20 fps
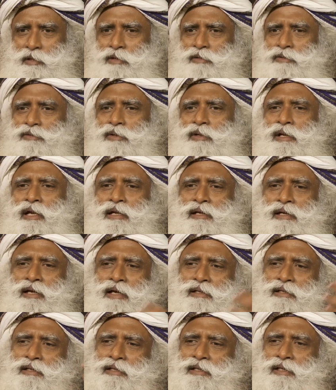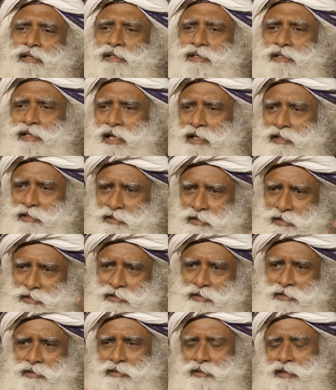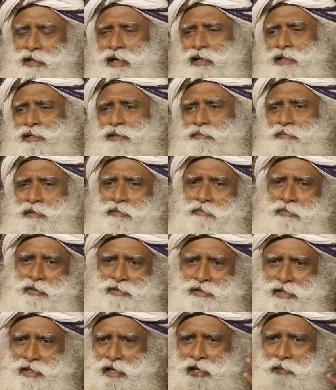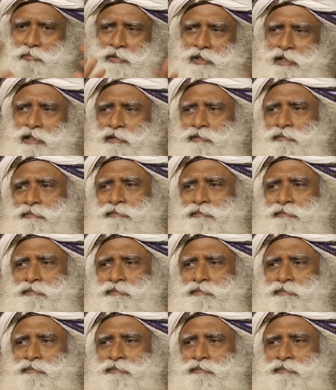you let other things dance. Item numbers are happening.